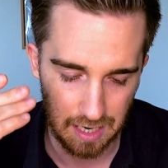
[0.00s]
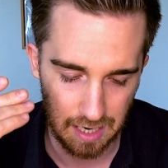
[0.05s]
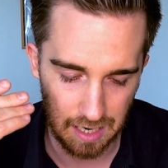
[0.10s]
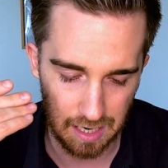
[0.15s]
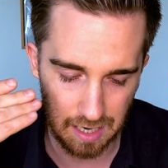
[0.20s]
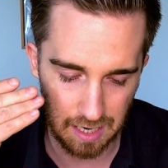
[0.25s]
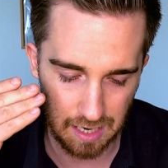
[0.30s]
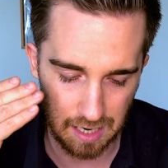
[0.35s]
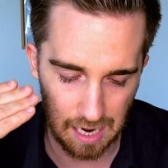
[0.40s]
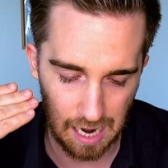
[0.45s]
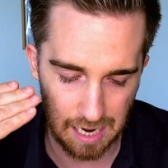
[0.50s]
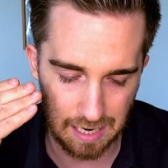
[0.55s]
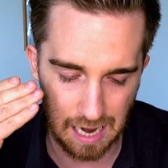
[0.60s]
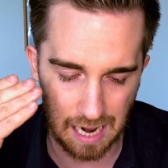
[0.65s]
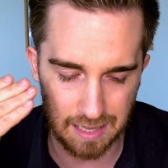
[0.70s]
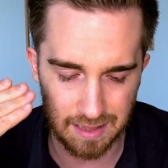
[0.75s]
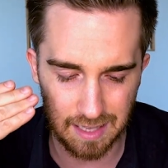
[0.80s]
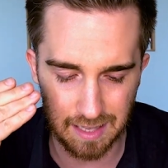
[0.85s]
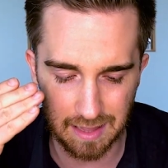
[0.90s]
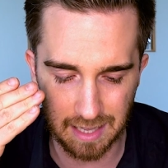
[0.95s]

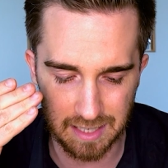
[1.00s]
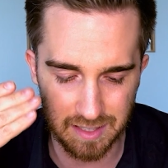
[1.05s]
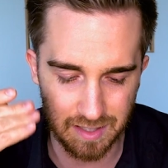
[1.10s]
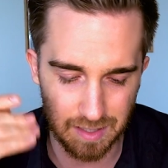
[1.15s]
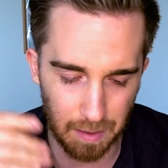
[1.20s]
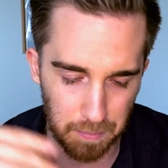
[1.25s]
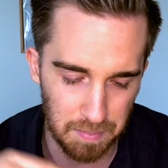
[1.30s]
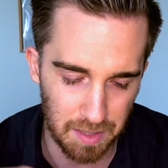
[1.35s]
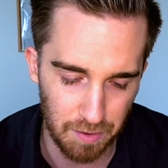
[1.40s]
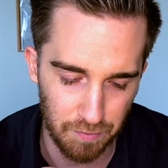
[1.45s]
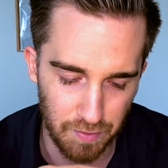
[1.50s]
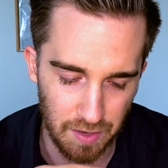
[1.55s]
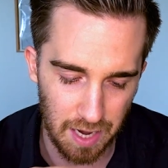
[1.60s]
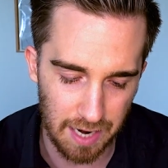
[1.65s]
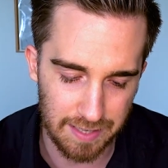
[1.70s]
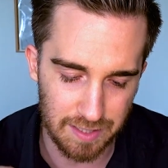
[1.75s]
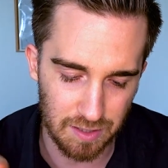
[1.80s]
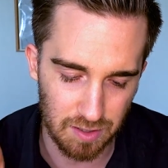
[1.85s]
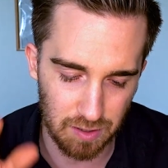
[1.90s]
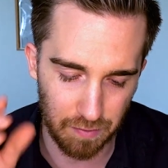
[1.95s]
I did like some
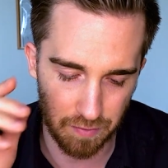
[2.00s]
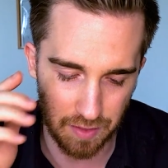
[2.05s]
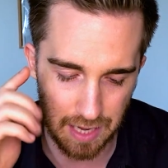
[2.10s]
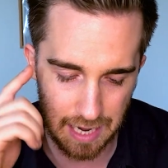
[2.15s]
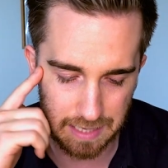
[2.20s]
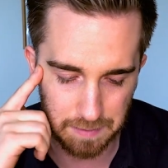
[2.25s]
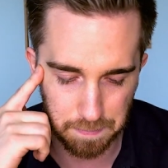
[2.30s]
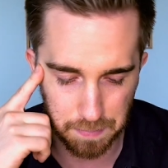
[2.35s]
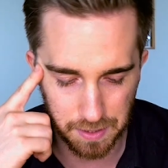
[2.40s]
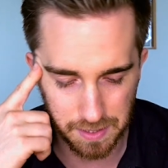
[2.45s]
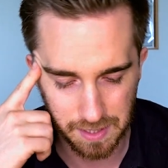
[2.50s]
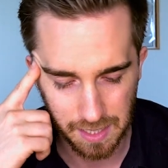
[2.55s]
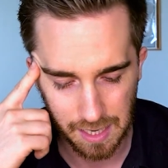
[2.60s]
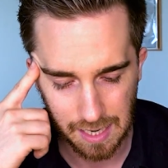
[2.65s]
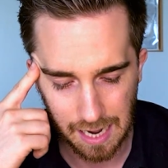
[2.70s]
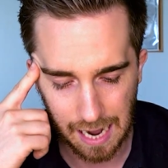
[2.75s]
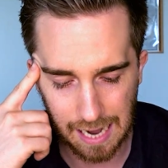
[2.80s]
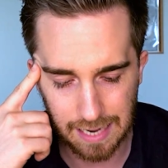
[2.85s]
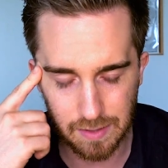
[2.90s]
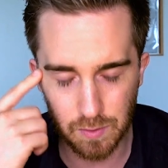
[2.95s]
deviations of that, but
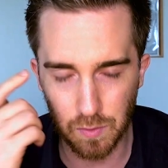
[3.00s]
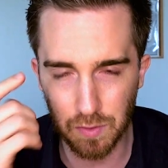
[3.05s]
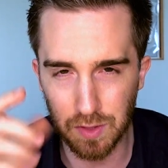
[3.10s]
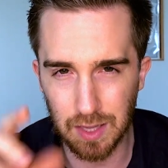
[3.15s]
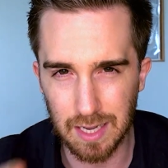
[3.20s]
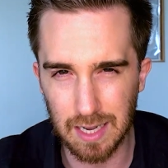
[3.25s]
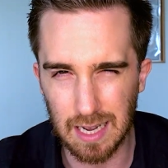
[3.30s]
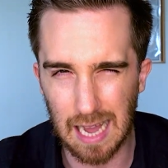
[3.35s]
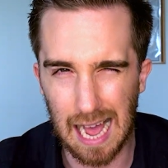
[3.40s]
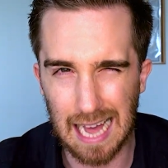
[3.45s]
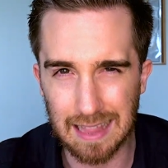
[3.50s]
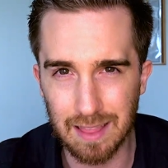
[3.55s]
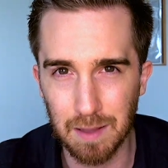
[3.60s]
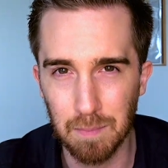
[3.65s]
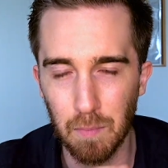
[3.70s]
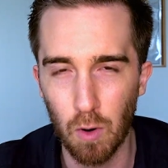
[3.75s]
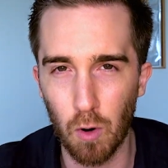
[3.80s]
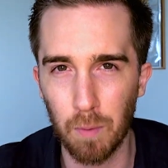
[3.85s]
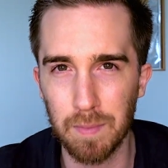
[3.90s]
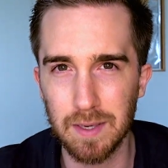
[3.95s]
I don't think at the
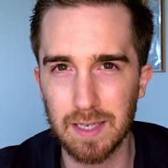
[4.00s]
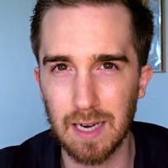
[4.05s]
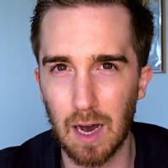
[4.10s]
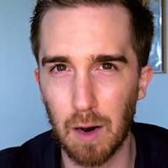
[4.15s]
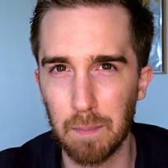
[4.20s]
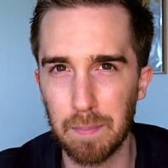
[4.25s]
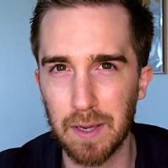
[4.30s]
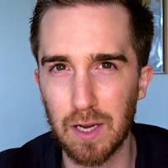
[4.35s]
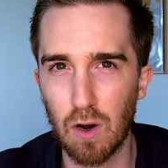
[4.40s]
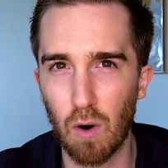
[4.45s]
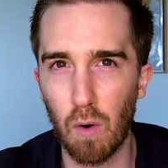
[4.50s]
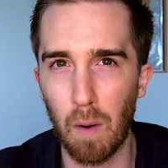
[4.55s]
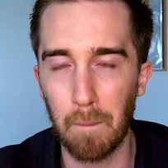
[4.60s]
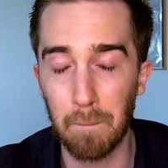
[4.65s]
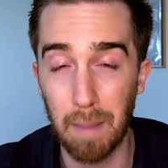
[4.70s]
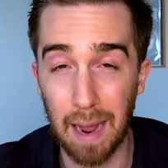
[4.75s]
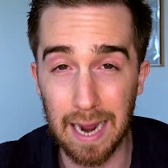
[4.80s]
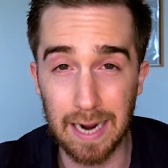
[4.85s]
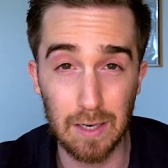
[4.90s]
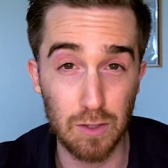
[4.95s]
moment I'll be going
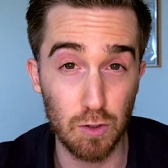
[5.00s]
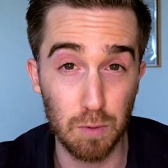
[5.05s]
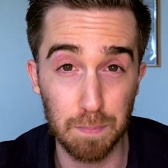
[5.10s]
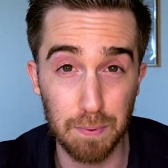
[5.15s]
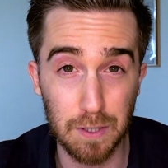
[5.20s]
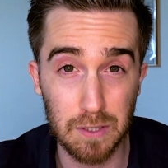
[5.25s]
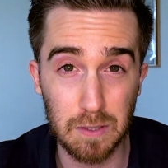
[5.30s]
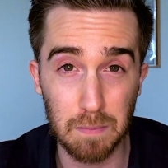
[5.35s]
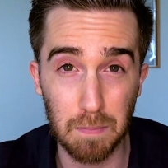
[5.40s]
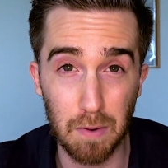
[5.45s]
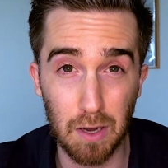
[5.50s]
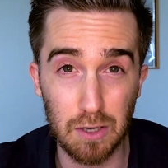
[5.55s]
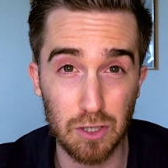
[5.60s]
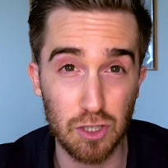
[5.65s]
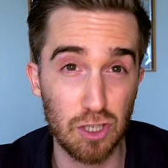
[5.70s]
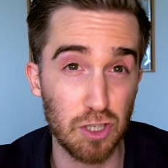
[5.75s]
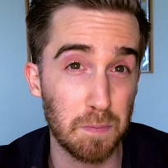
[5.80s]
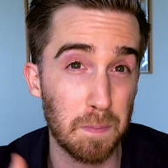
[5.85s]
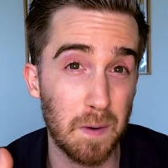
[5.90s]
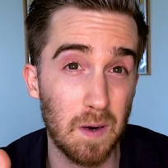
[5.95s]
back into Prison Boss,
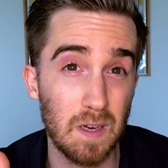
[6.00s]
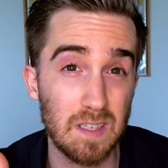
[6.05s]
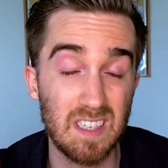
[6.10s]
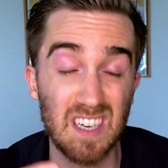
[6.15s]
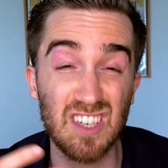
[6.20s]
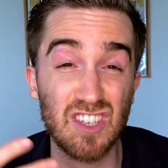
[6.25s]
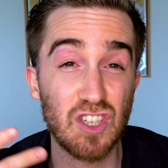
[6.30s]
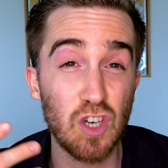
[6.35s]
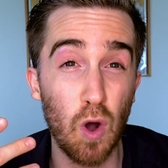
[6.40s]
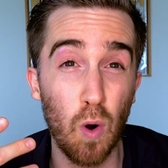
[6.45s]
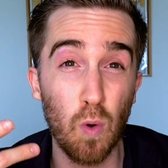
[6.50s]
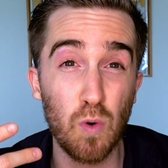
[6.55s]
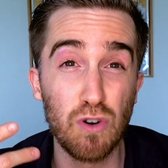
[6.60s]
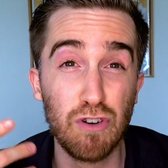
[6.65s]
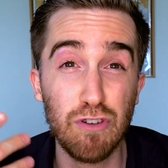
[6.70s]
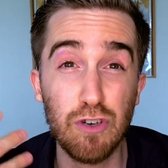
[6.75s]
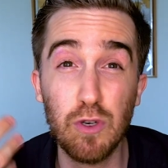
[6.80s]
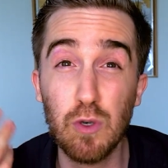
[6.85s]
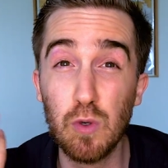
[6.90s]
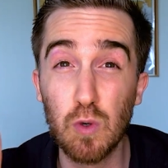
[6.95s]
just because there's no
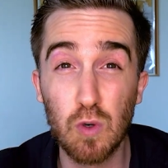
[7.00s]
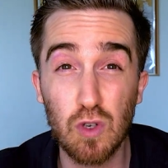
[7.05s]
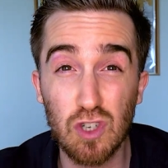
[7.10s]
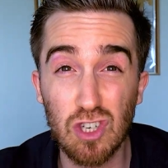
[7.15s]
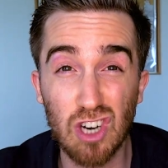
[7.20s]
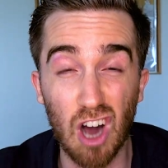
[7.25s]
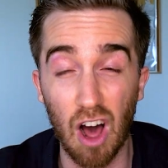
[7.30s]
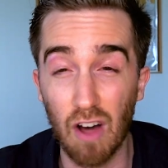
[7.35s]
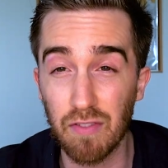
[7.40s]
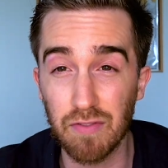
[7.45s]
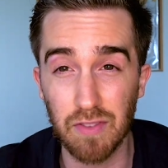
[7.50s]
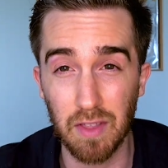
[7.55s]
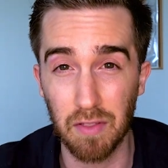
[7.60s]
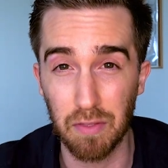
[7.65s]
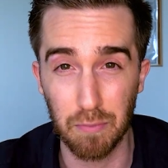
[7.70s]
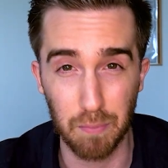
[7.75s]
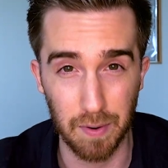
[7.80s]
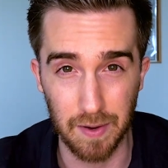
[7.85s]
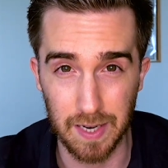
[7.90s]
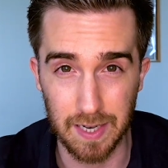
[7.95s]
new
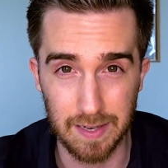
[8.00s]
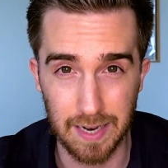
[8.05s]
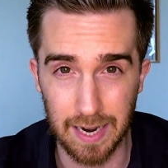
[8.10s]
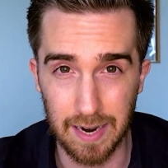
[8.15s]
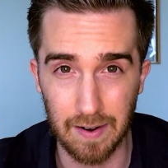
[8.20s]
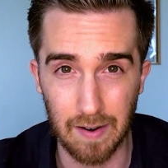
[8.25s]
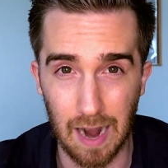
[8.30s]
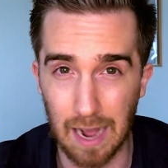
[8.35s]
content really there.